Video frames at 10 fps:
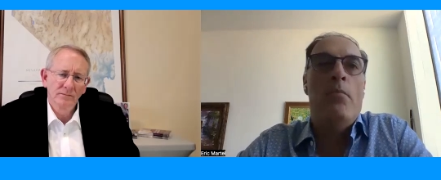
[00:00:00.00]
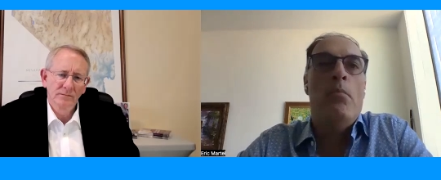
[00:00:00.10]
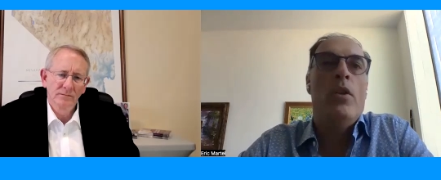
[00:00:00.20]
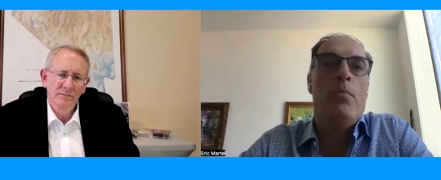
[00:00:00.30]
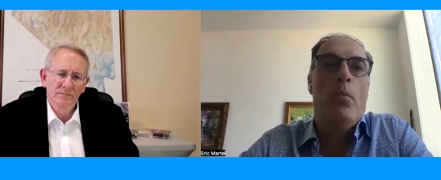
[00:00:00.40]

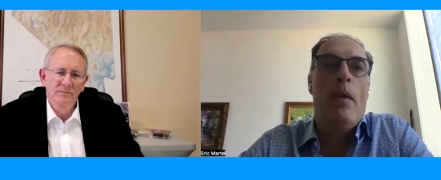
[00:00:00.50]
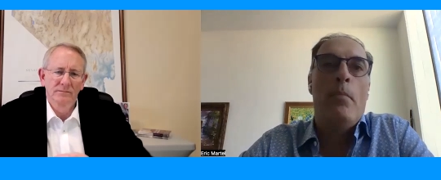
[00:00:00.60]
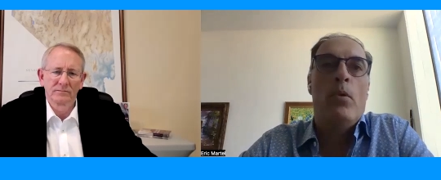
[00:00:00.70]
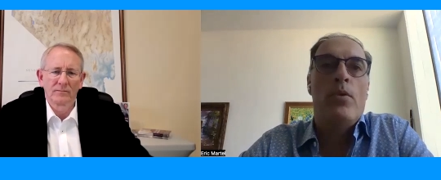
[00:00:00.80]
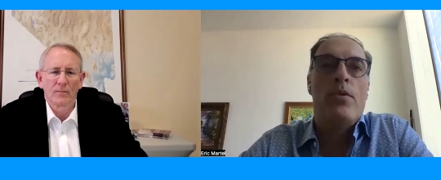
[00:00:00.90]
Speaker 1: multiple
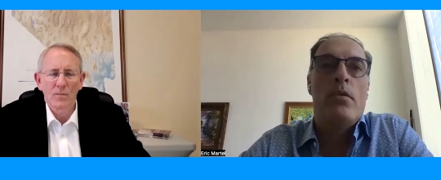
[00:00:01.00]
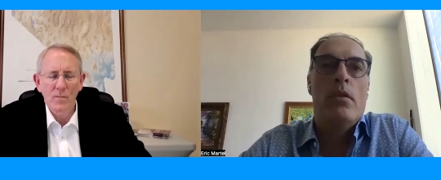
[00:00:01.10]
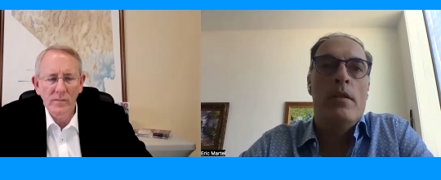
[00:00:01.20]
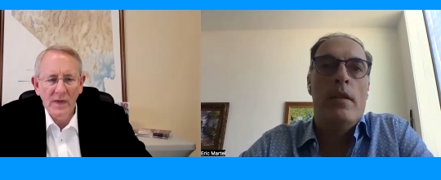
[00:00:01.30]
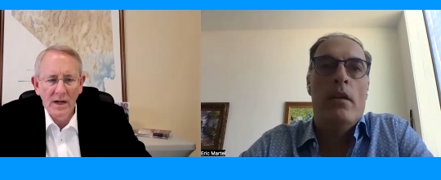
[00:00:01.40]
members?
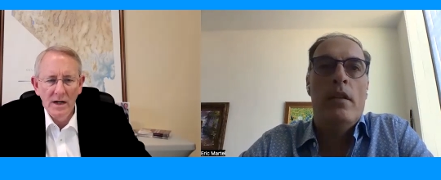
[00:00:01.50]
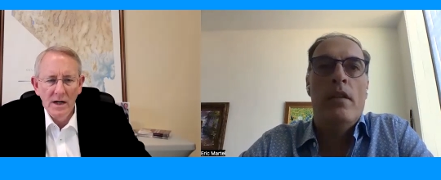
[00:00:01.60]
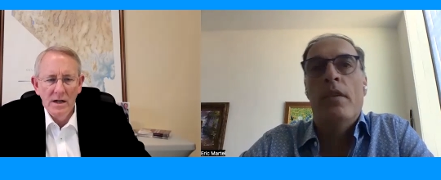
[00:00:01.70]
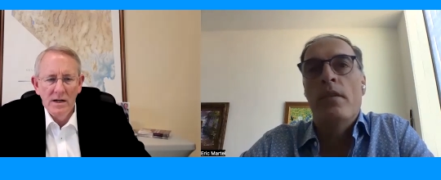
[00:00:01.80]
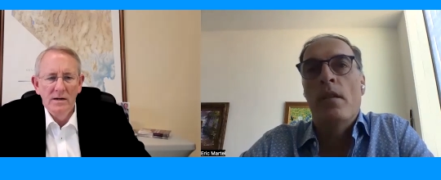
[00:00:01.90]
Is there a
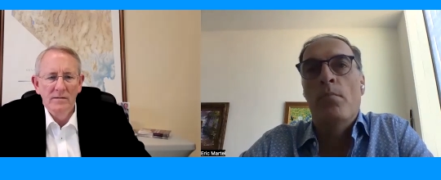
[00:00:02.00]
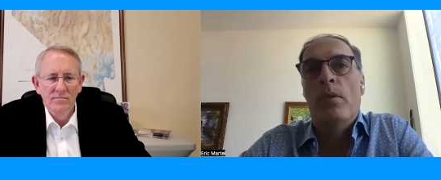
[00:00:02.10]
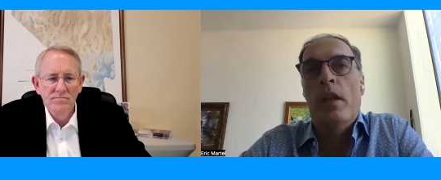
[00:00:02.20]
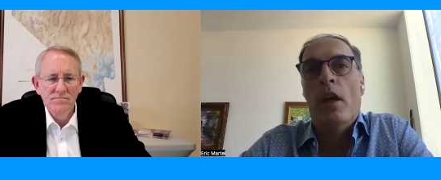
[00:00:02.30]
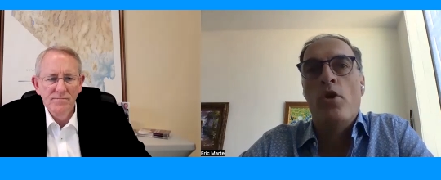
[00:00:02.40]
difference in the
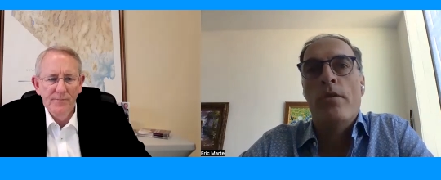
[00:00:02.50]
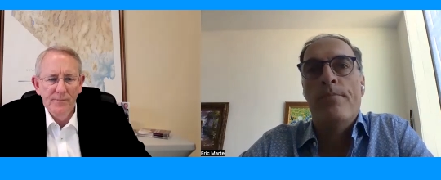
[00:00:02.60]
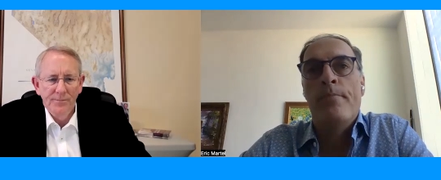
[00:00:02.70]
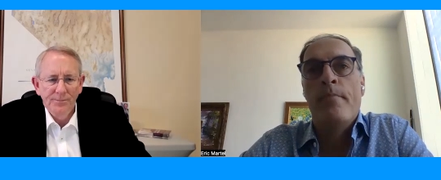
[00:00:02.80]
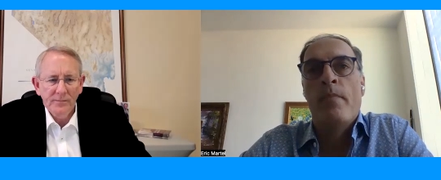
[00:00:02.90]
protection?
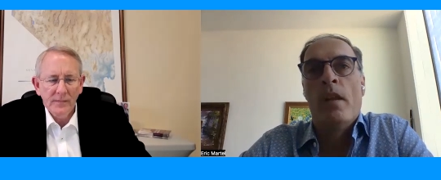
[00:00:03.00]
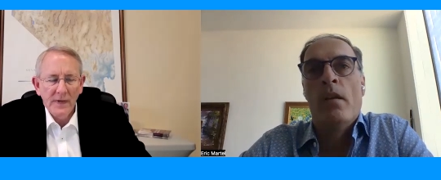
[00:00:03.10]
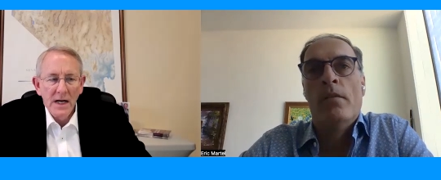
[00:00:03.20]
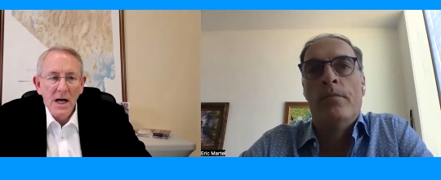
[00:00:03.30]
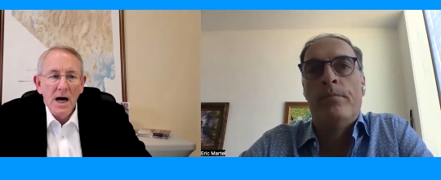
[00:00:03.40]

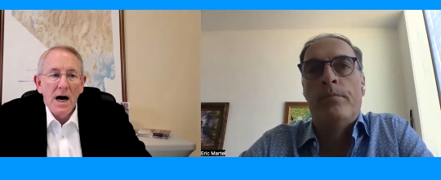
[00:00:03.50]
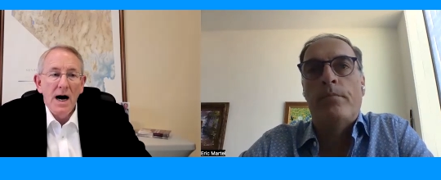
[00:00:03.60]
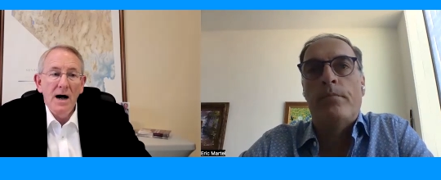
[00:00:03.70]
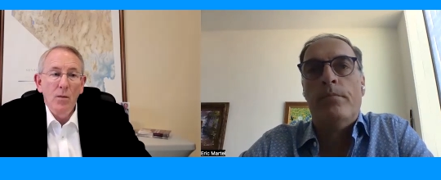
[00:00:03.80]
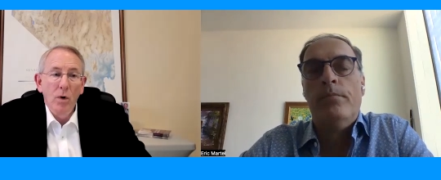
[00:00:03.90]

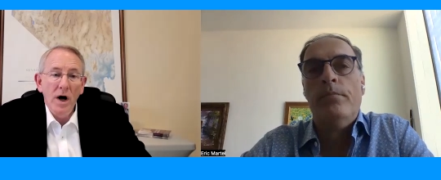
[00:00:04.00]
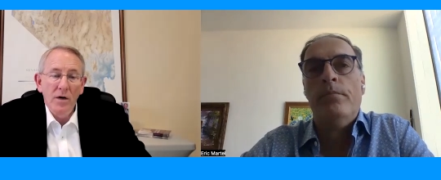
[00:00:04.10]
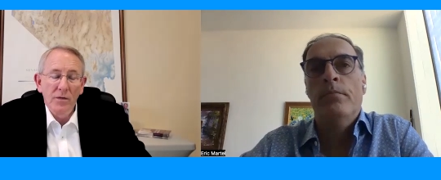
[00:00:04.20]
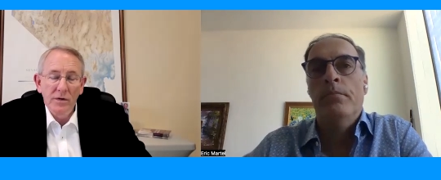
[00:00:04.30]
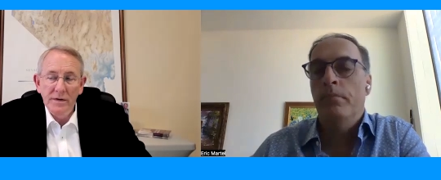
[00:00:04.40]
Speaker 2: Uh,
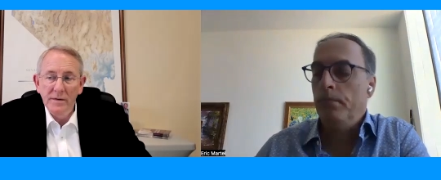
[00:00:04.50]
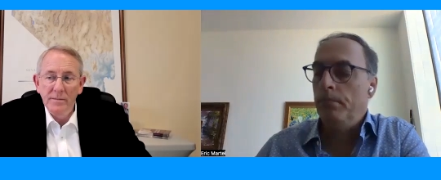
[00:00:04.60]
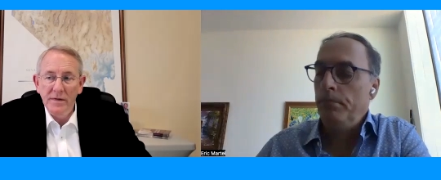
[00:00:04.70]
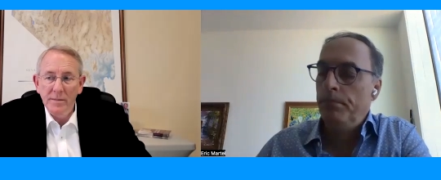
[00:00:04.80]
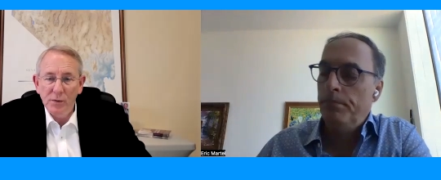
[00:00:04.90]
well, the,
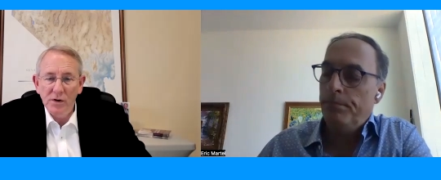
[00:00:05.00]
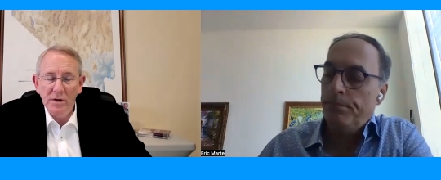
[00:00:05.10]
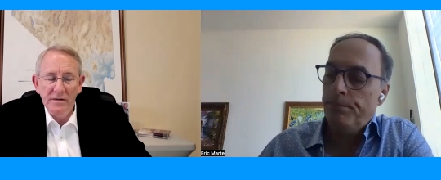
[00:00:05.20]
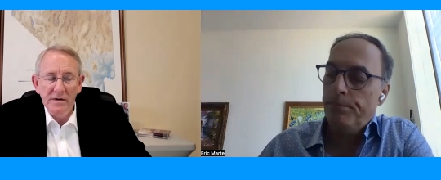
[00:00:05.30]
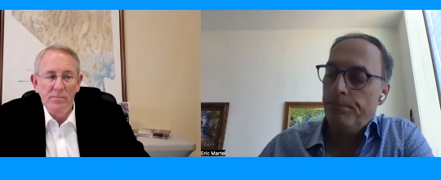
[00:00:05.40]
the,
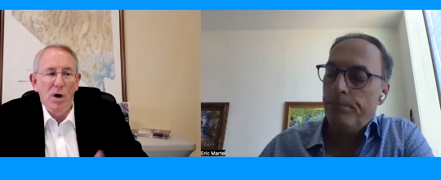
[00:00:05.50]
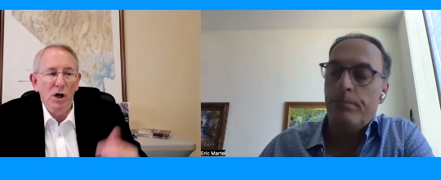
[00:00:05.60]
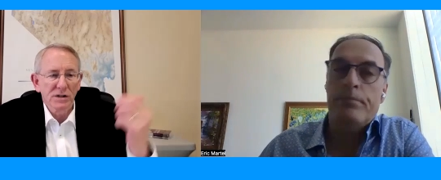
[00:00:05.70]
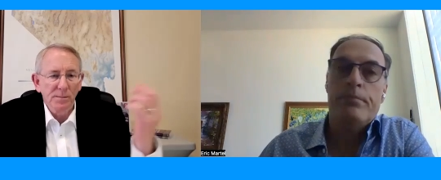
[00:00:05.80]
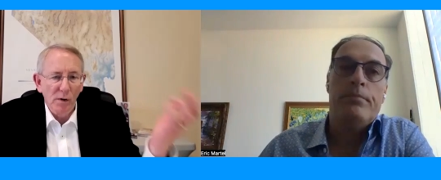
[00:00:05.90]
the
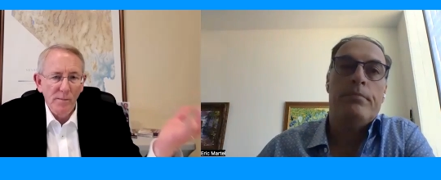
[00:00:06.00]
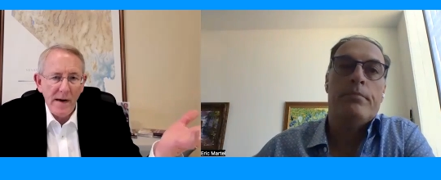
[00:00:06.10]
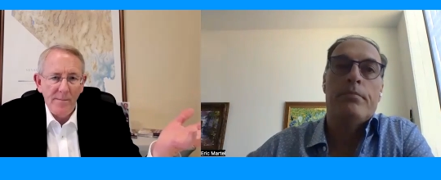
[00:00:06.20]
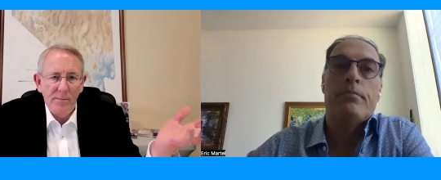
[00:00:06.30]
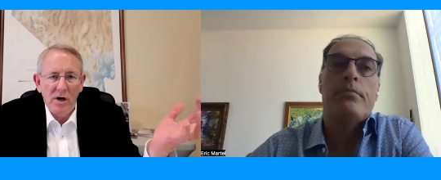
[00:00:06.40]
multiple
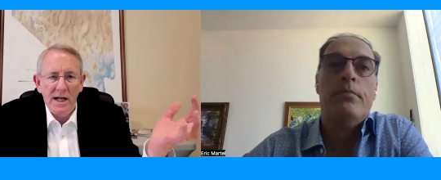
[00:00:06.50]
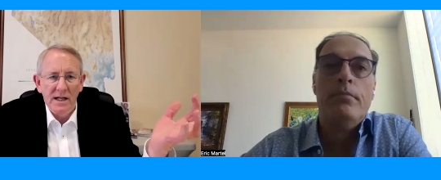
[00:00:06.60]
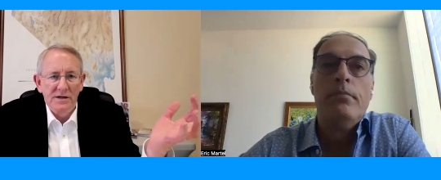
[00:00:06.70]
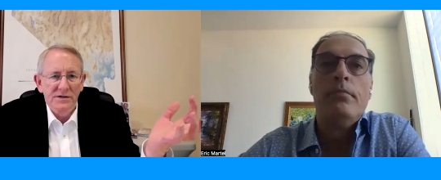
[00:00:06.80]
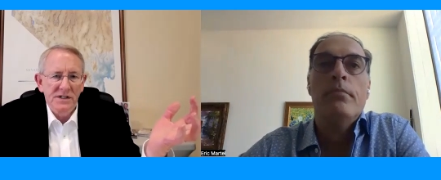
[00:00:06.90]
member
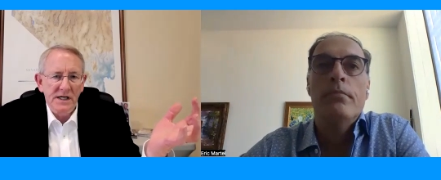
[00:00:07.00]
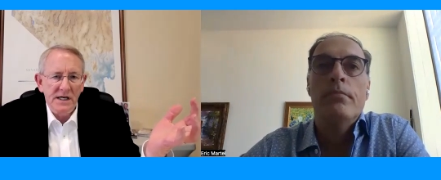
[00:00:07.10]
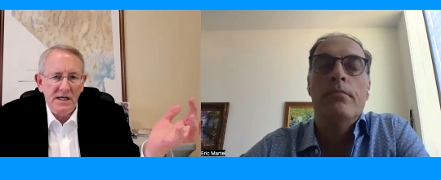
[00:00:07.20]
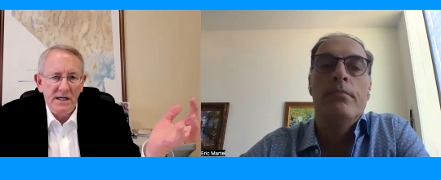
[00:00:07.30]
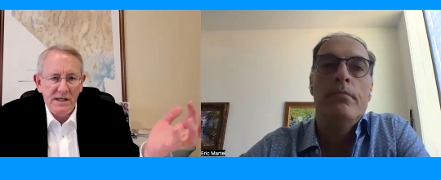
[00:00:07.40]

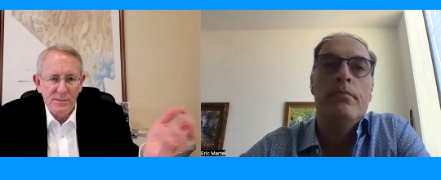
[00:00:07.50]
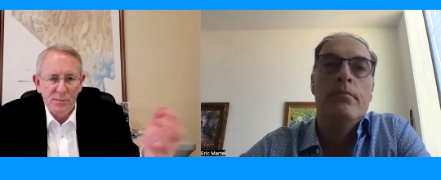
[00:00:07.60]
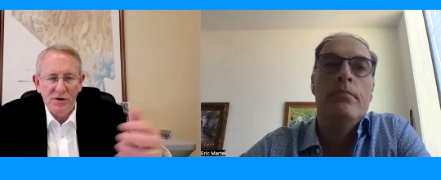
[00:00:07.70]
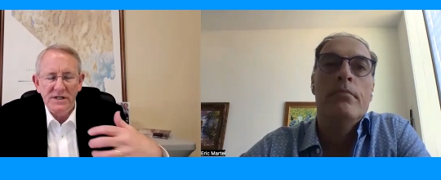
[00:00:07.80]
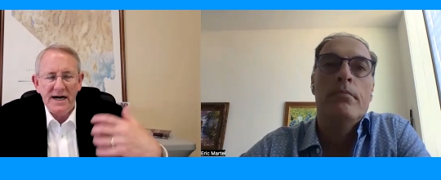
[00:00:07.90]
LLC is
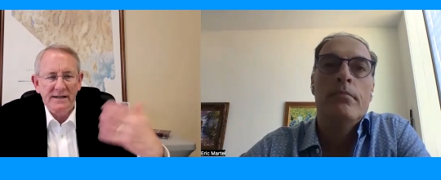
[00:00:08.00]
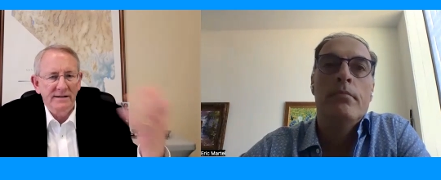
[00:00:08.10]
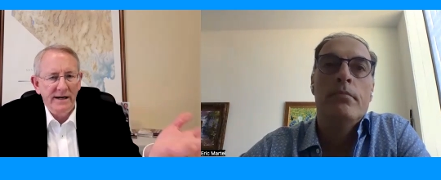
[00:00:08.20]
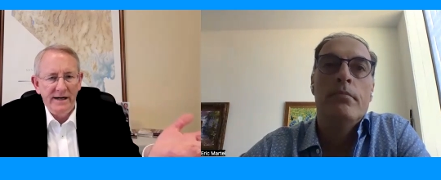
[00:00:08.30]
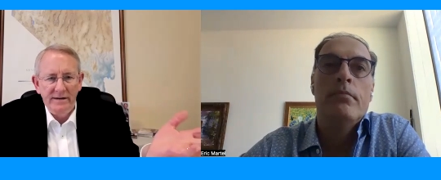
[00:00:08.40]

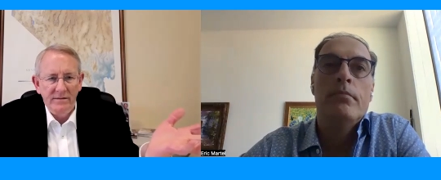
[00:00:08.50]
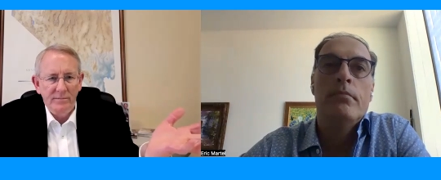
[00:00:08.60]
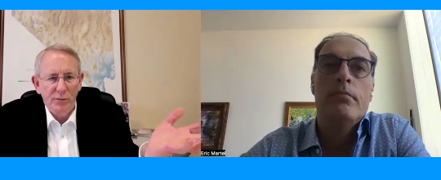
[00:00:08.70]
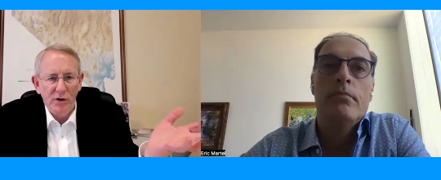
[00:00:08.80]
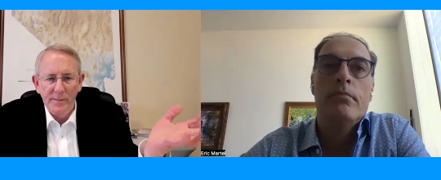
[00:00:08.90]
protected in
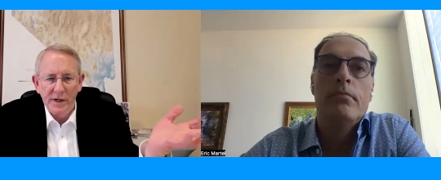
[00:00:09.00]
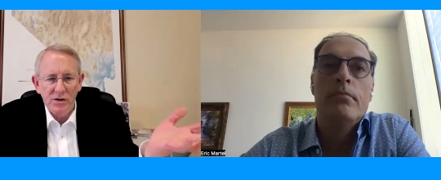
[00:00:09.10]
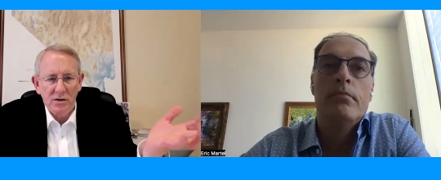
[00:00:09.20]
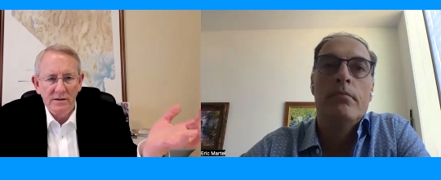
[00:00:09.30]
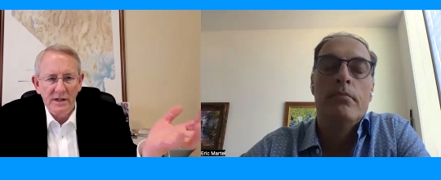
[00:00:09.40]
pretty much
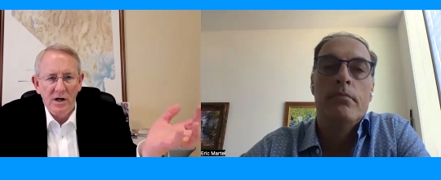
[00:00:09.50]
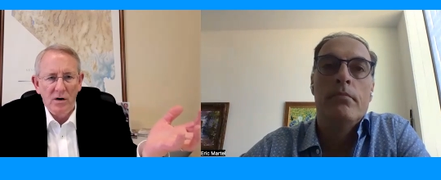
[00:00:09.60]
you